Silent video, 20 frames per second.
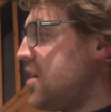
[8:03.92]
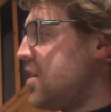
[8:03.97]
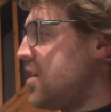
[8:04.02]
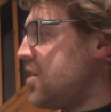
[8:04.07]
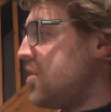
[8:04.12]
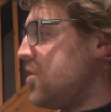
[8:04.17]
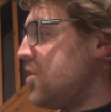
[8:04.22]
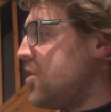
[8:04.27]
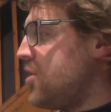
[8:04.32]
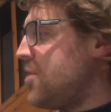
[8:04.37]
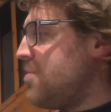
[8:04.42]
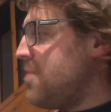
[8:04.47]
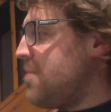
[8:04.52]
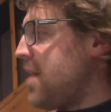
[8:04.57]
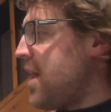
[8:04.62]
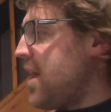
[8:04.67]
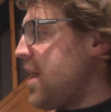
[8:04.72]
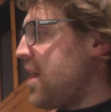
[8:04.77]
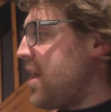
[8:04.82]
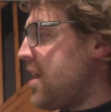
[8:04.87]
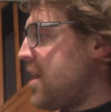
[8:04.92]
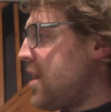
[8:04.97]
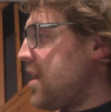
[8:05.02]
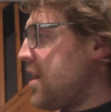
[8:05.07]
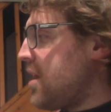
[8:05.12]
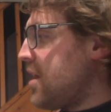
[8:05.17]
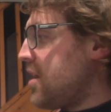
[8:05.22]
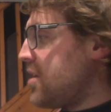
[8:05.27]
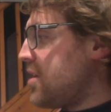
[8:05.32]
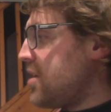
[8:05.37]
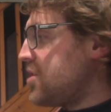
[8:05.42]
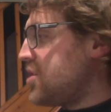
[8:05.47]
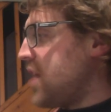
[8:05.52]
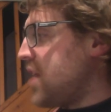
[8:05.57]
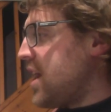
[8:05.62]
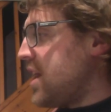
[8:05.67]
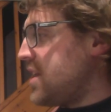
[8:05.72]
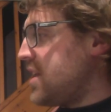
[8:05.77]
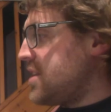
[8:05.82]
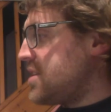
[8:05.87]
you may
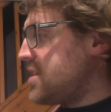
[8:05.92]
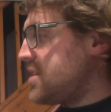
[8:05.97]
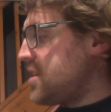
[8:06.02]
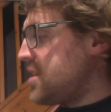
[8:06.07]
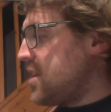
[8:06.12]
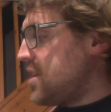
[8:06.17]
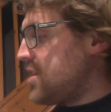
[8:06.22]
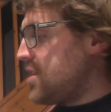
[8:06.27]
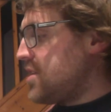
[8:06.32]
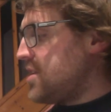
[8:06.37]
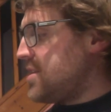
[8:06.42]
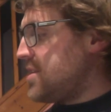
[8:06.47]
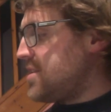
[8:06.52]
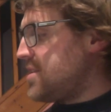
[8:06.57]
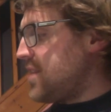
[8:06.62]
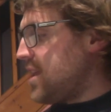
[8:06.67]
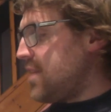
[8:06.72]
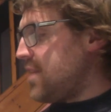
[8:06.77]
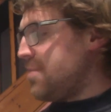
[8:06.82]
chance to see